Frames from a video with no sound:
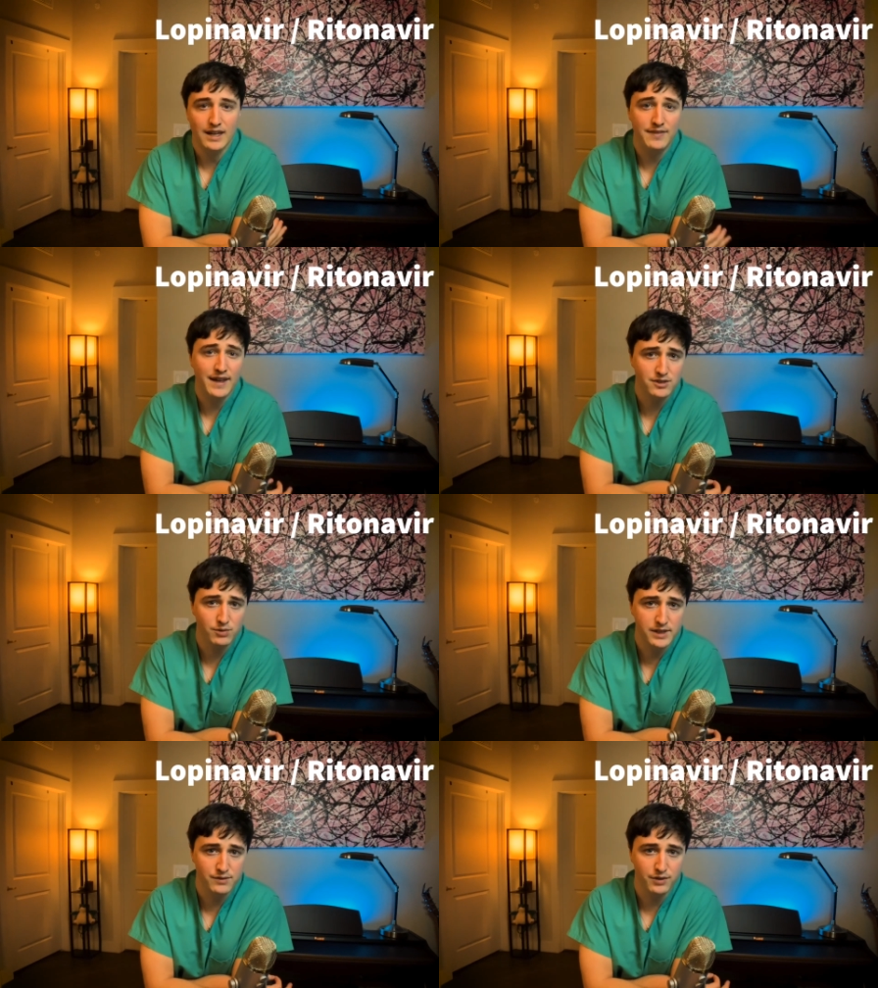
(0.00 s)
And that's the
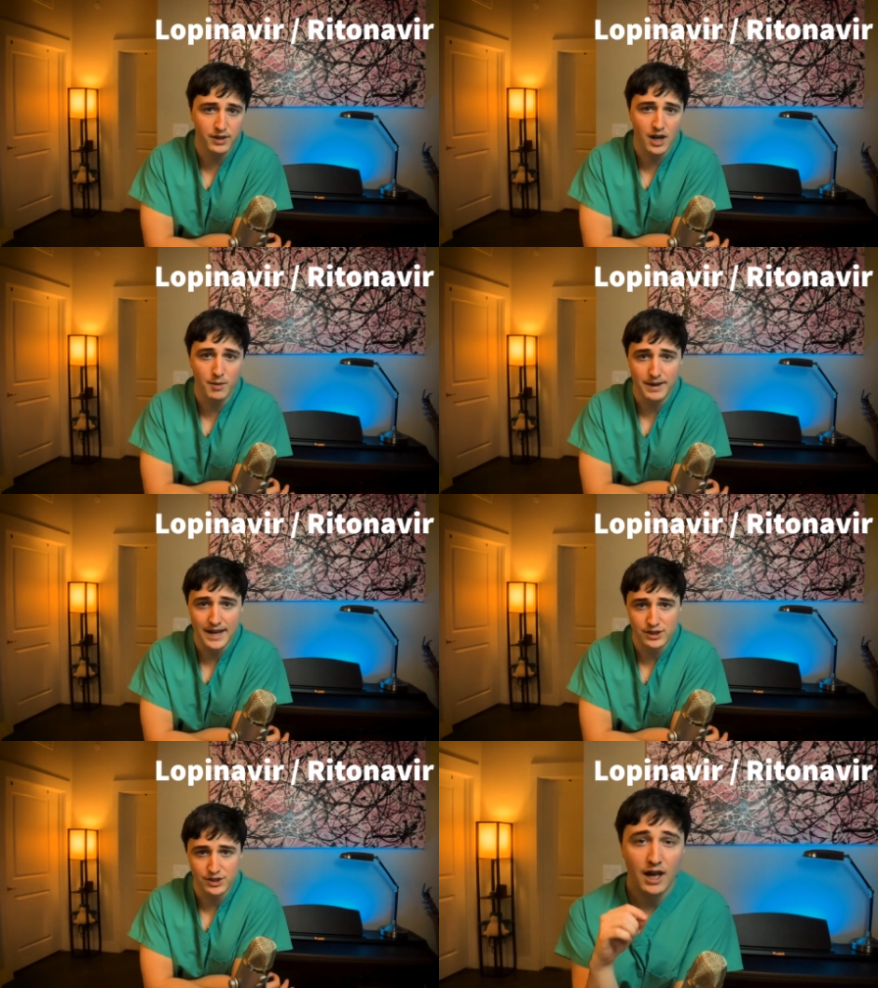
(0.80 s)
reason for the
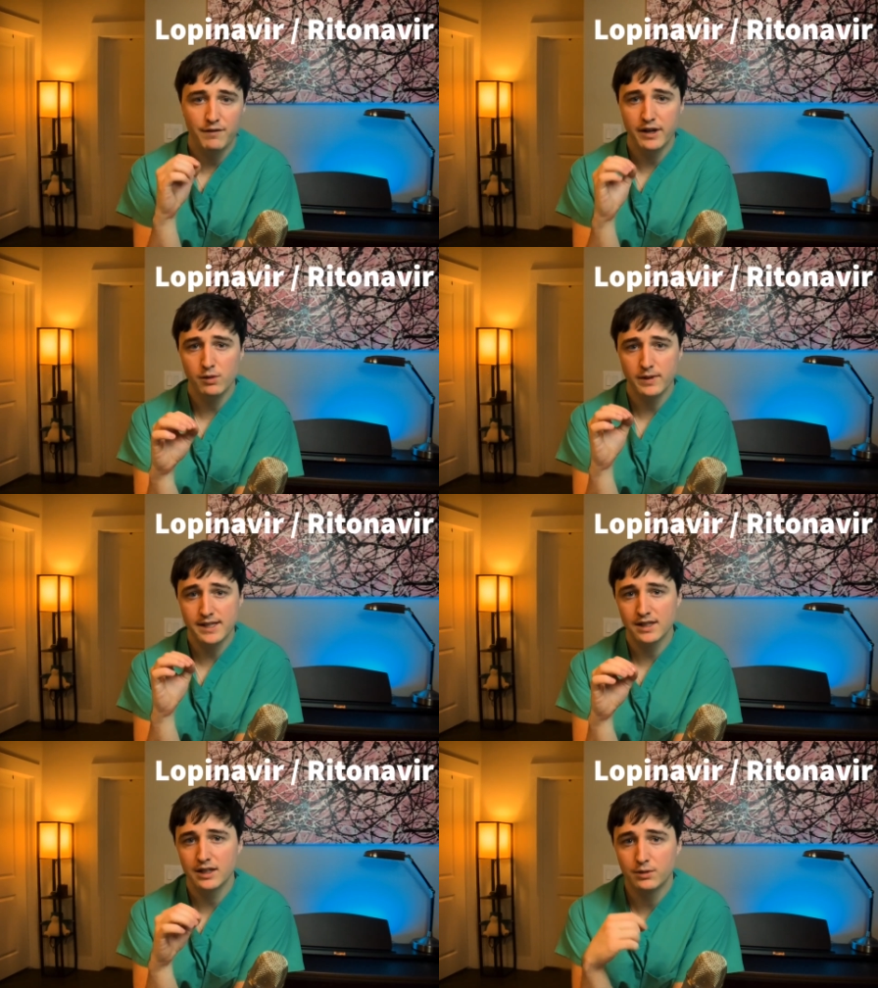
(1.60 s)
combination. A very
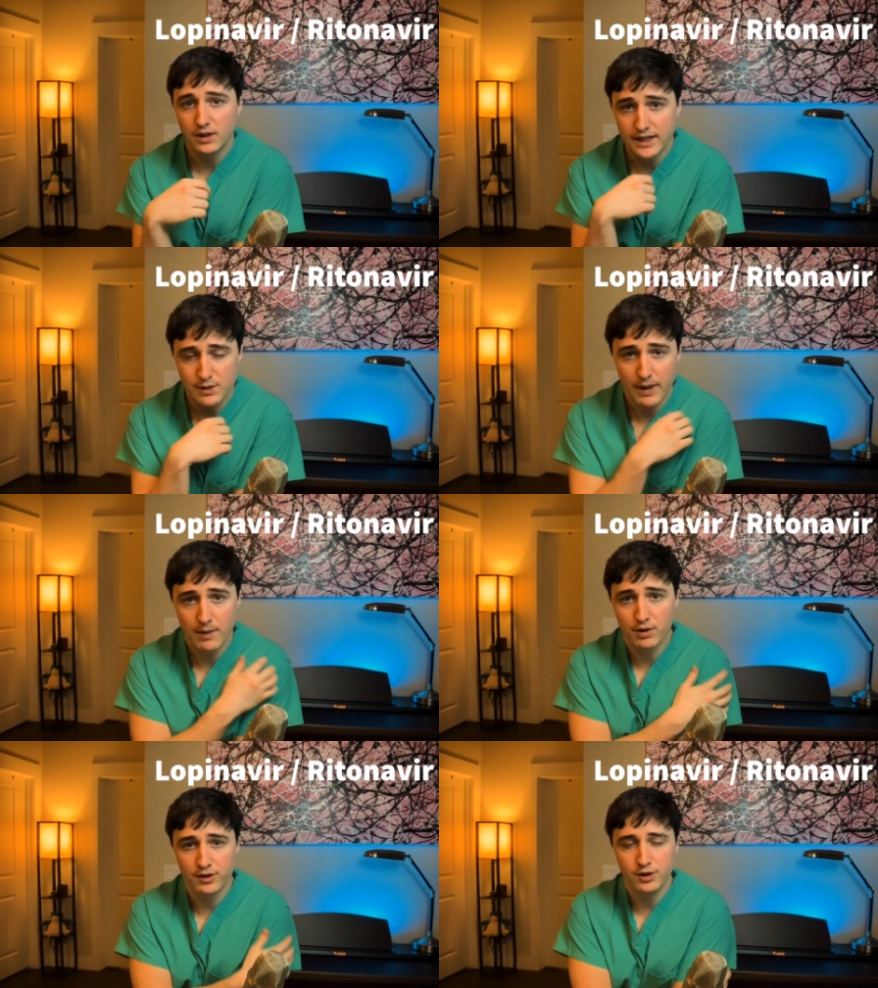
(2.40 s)
recently released
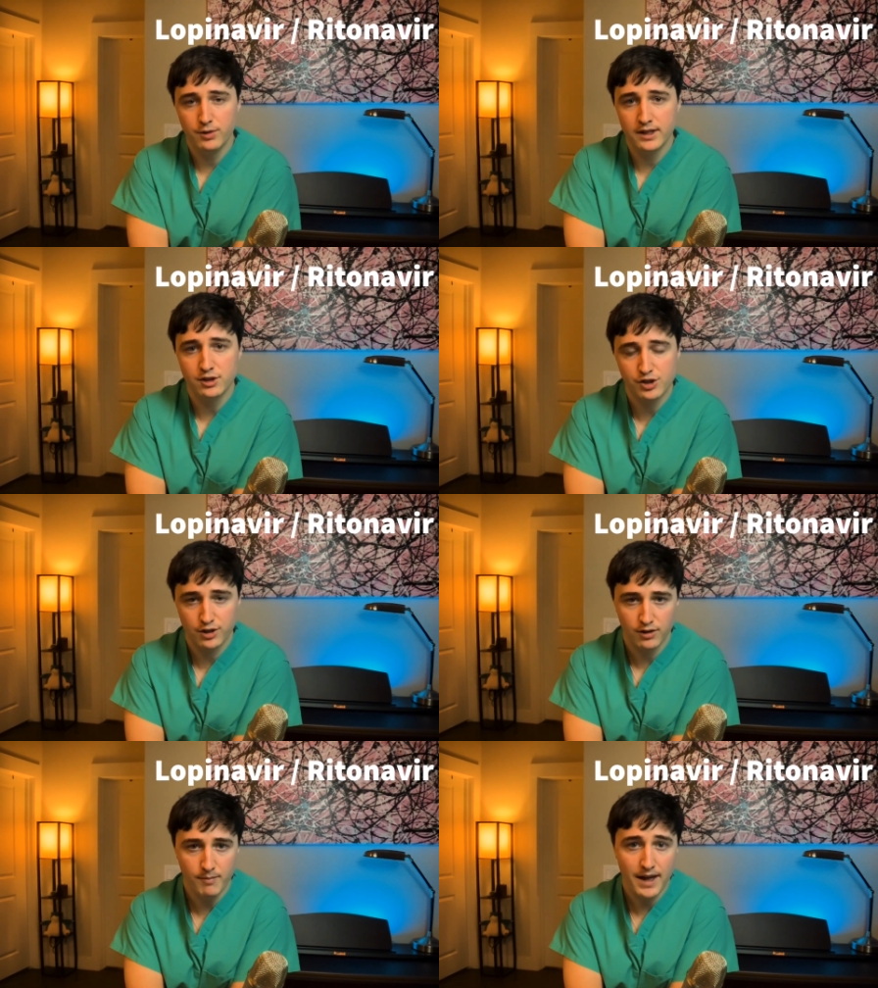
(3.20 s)
paper in the New England
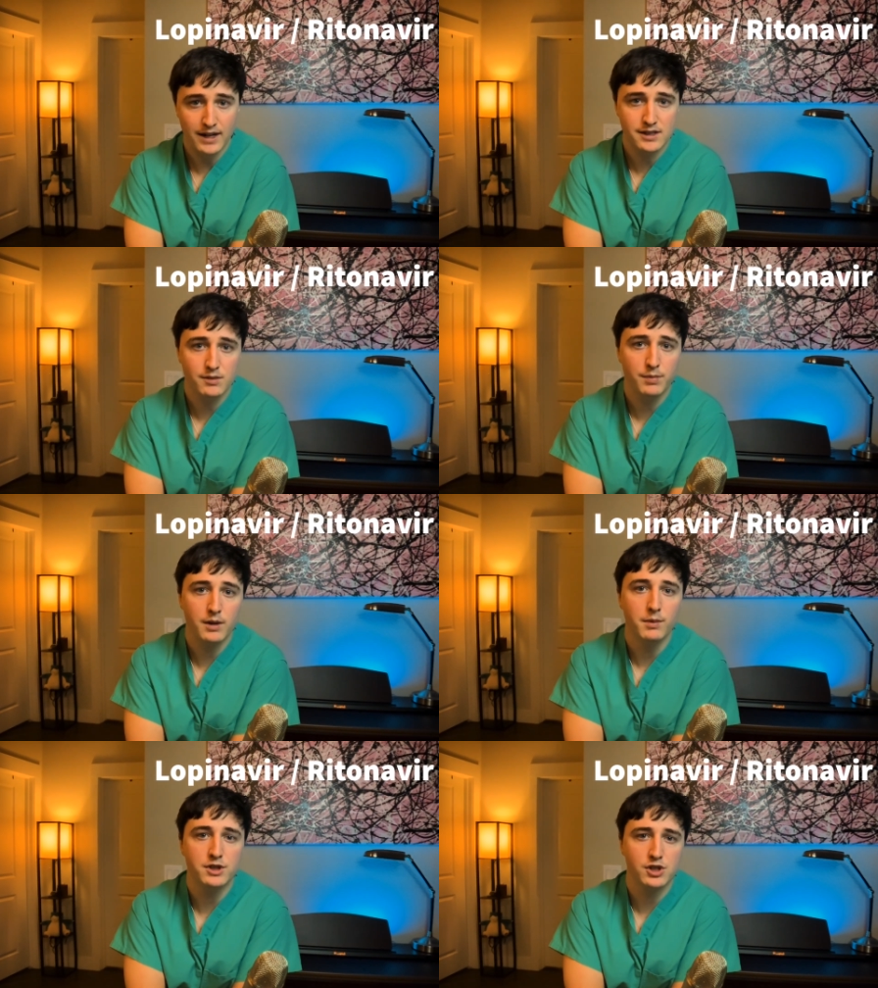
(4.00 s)
Journal of Medicine,
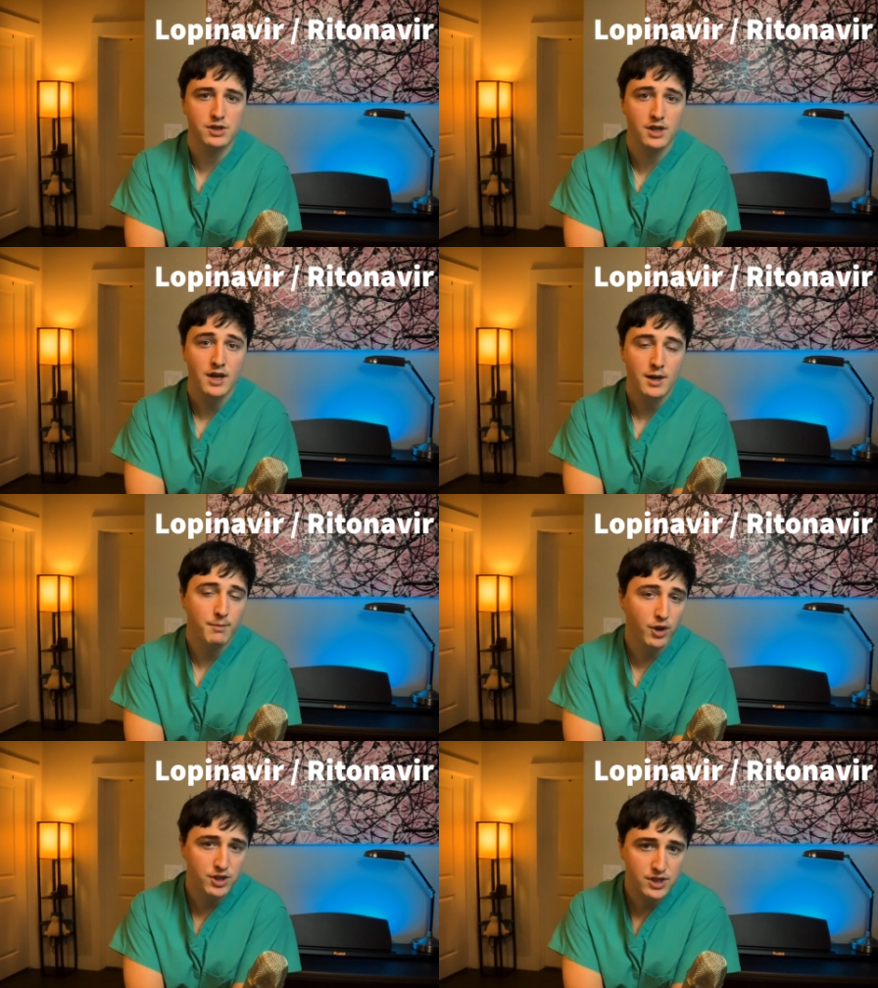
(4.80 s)
published just
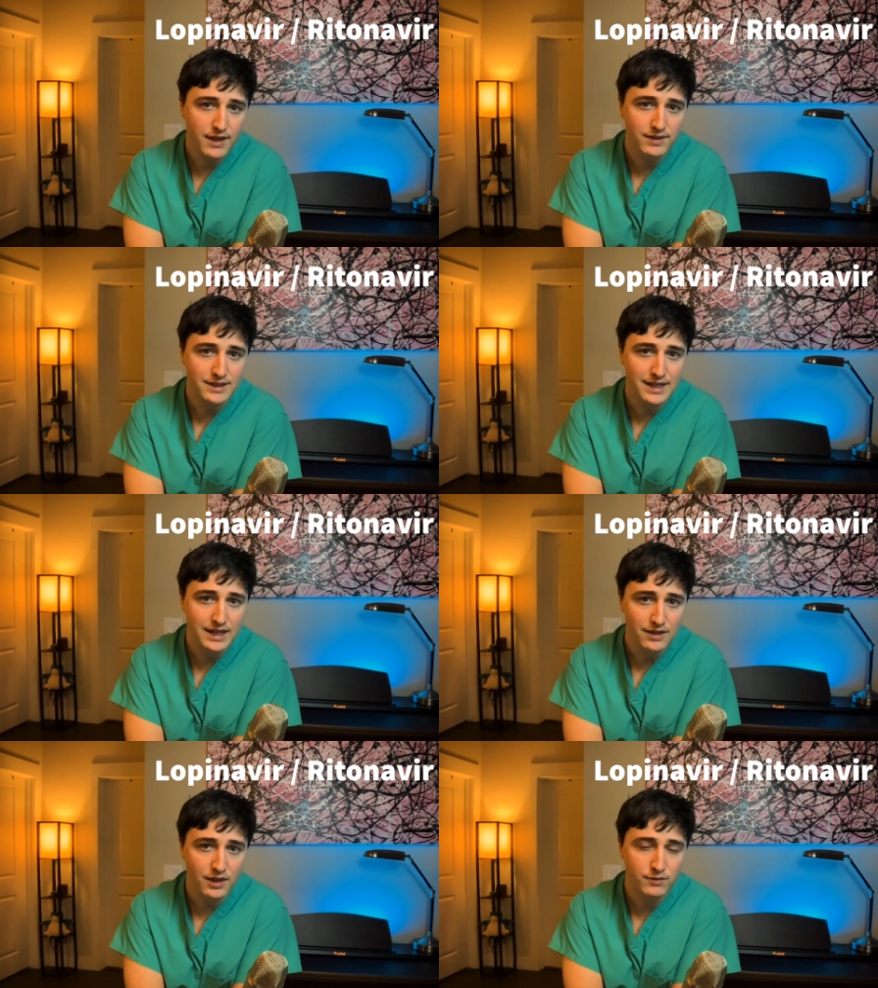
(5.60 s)
March
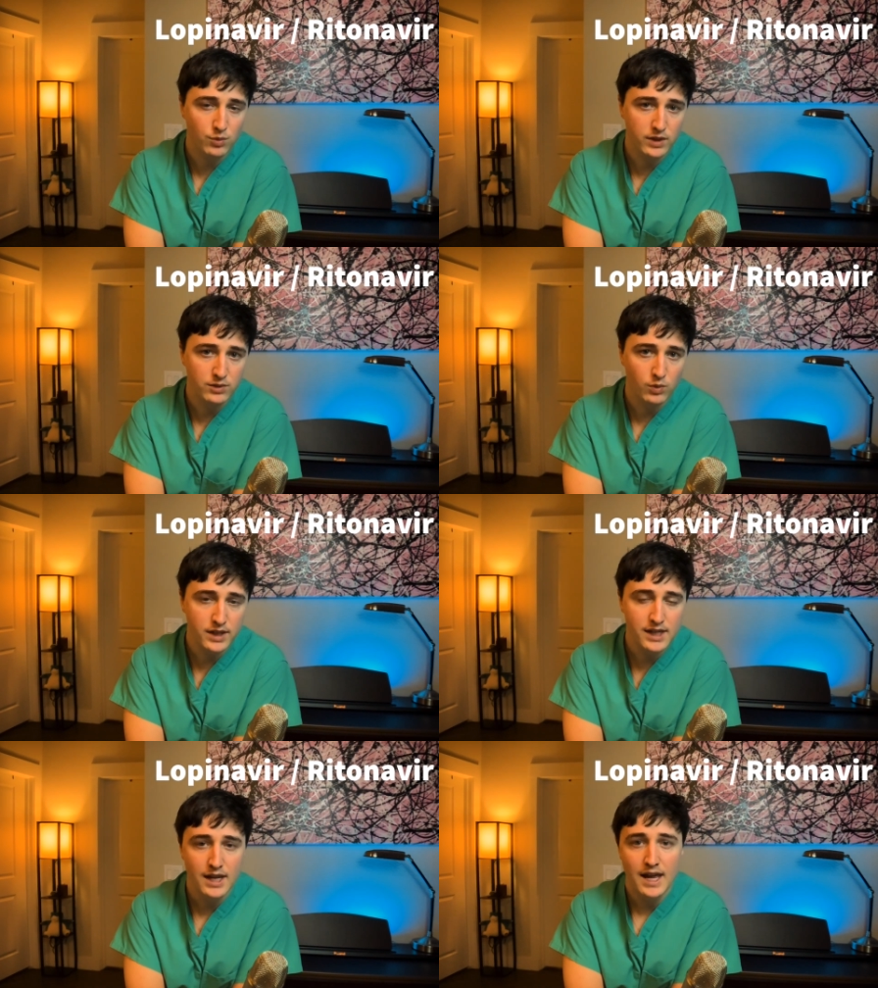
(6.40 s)
17th of 2020,